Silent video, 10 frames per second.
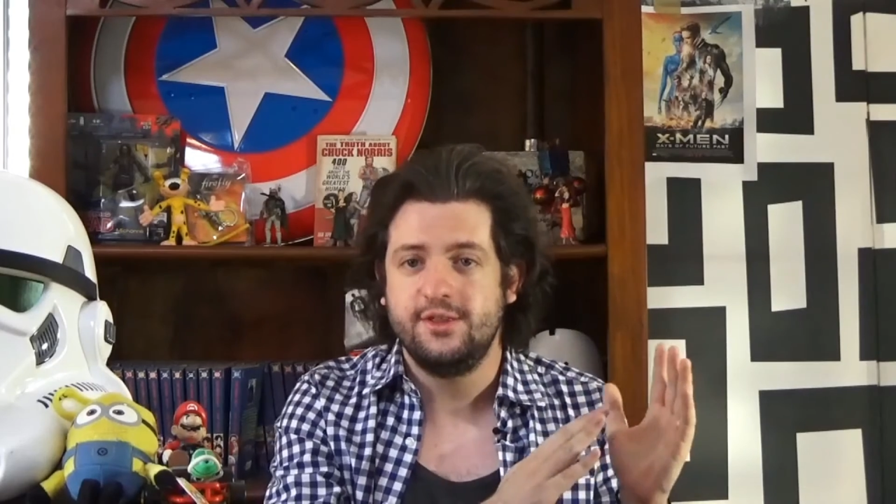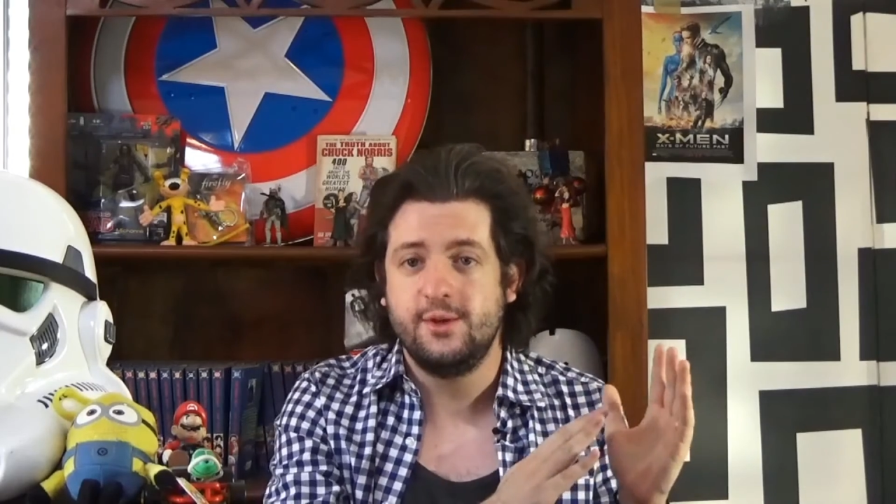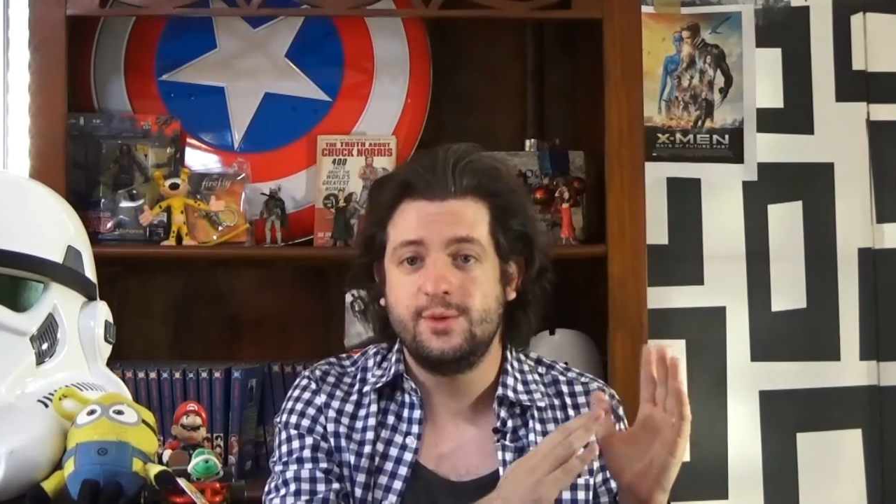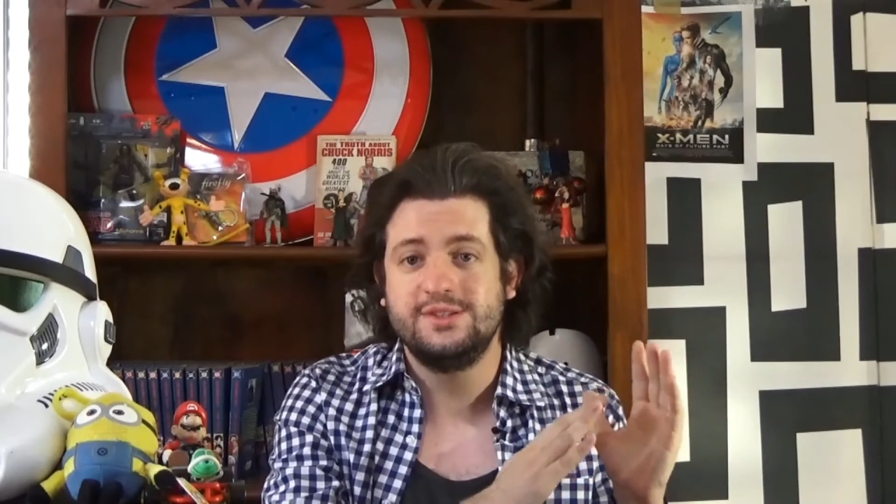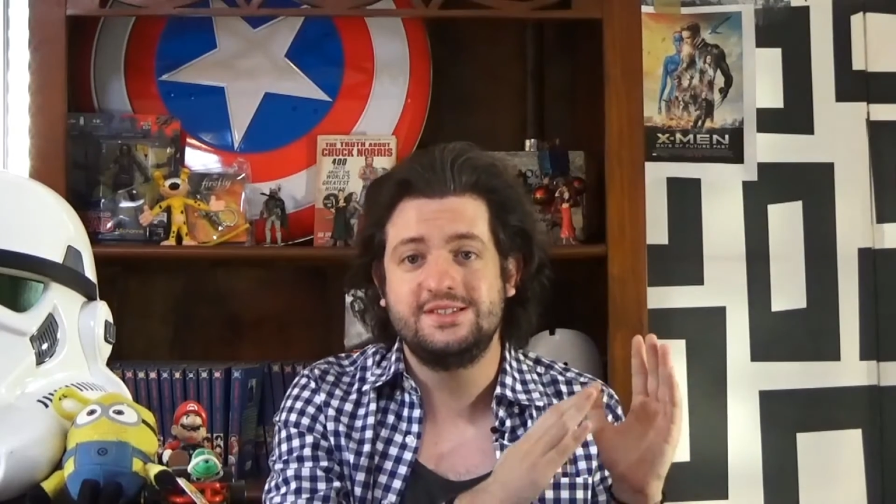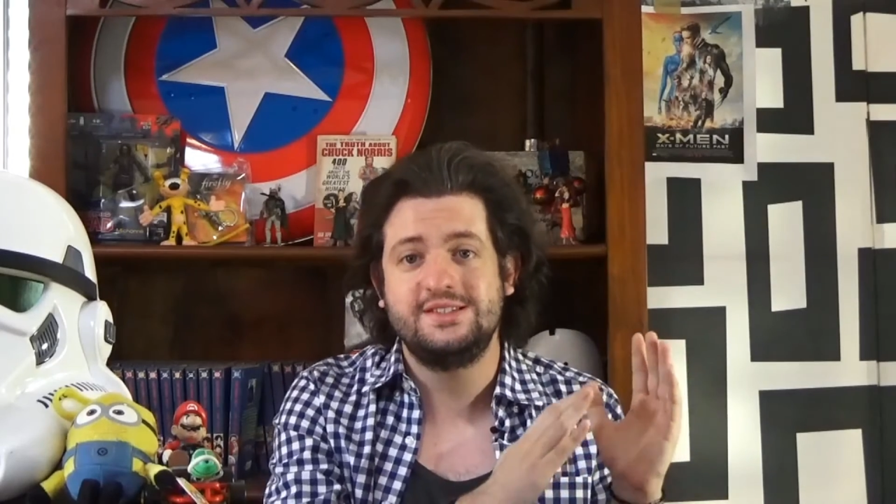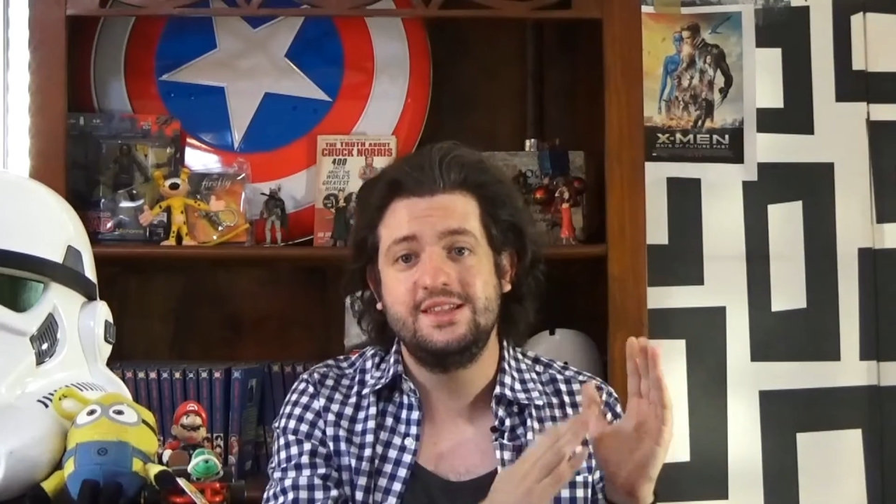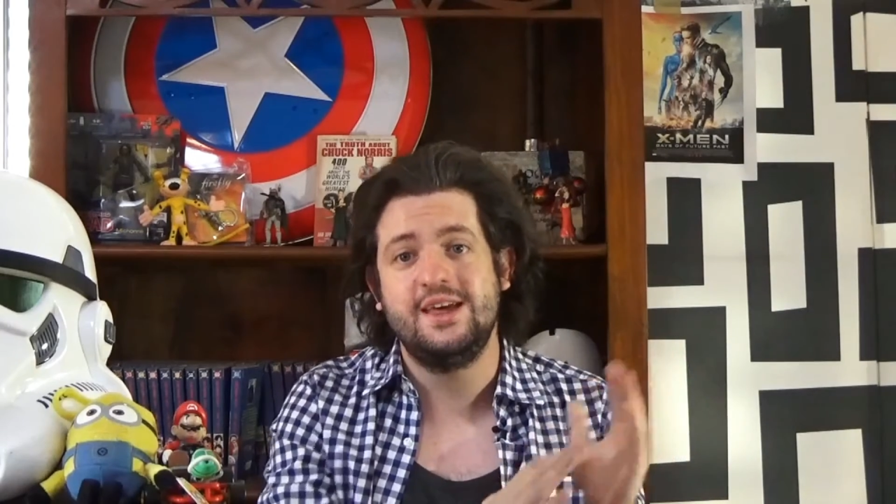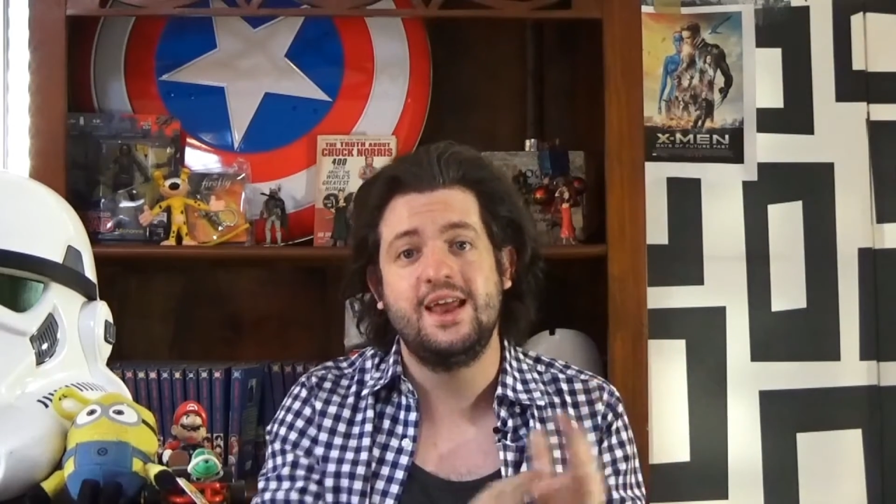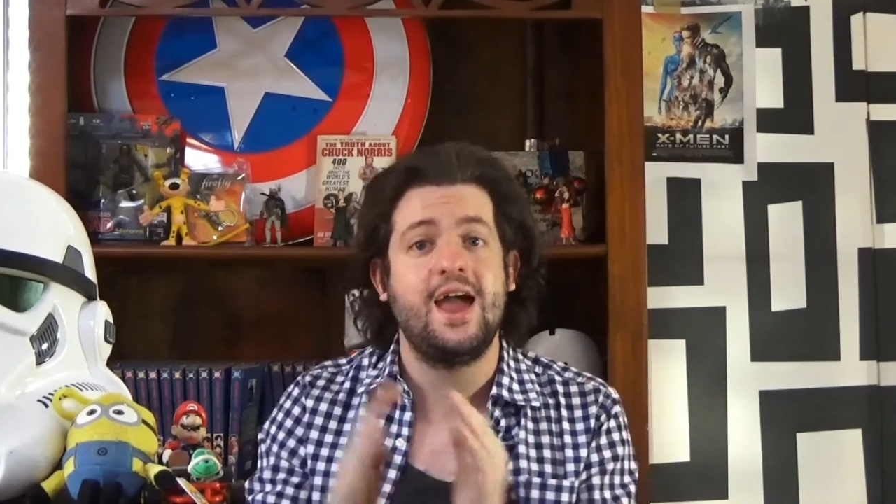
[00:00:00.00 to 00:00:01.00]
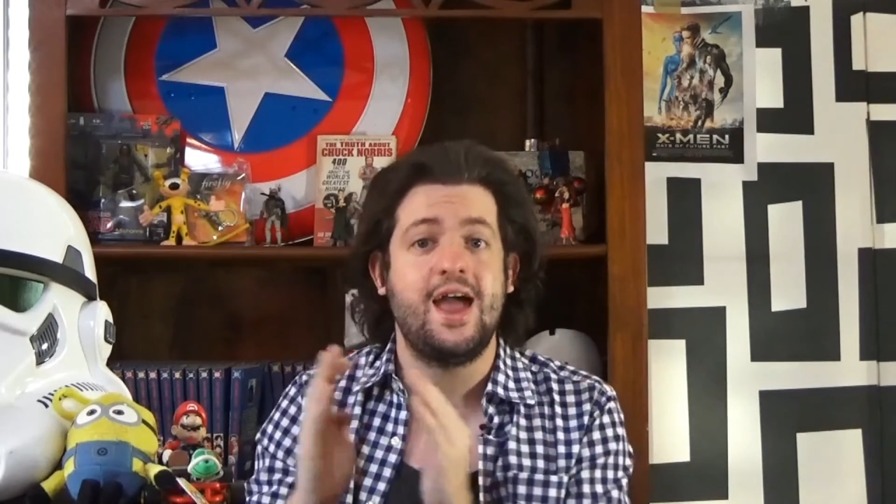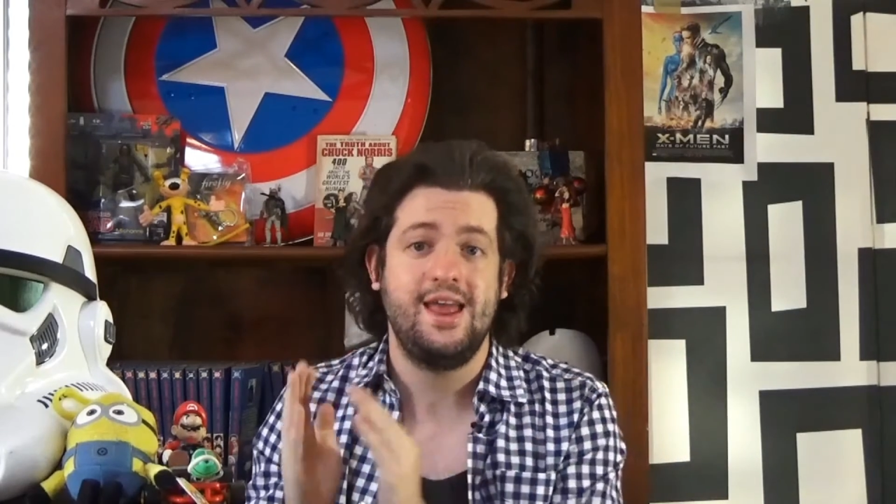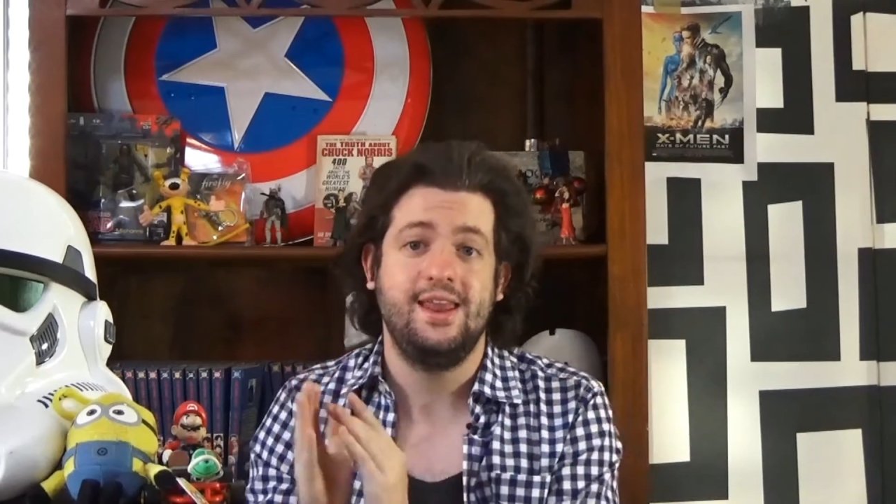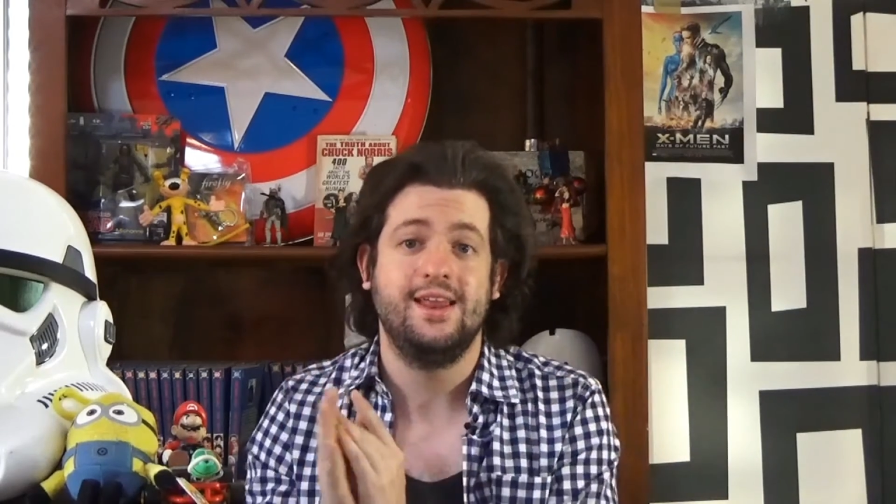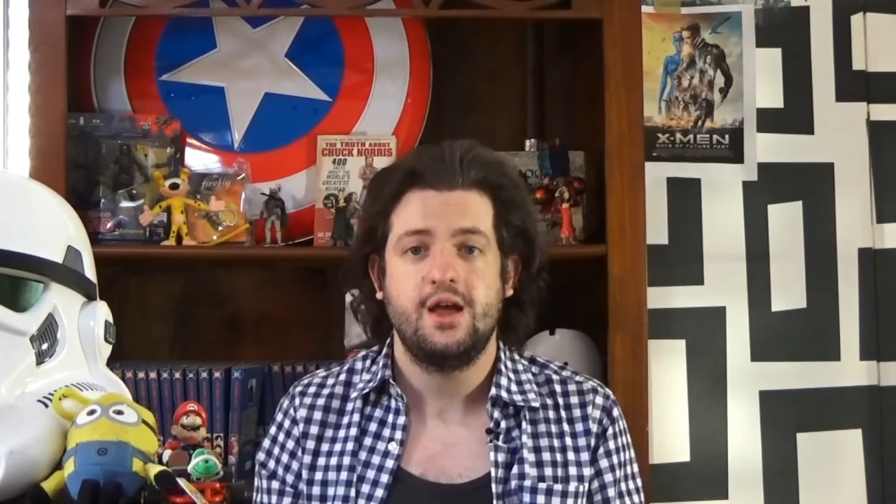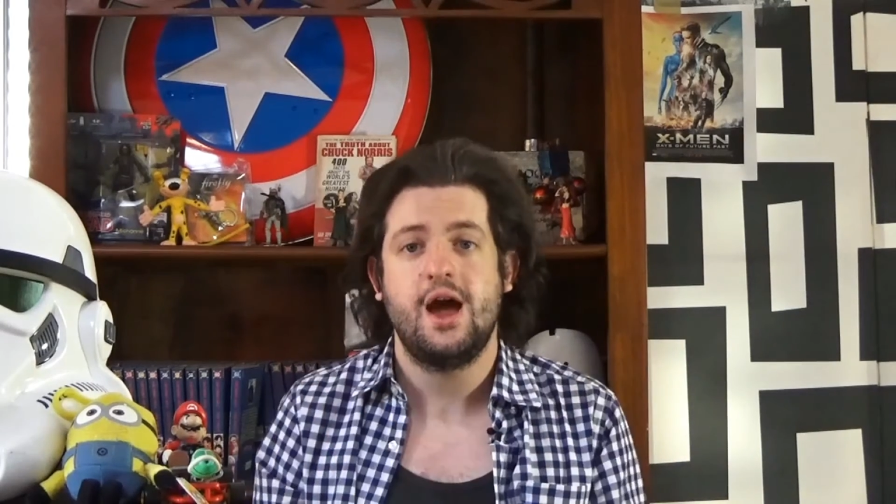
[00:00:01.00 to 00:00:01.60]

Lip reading: there was a scene that I hated.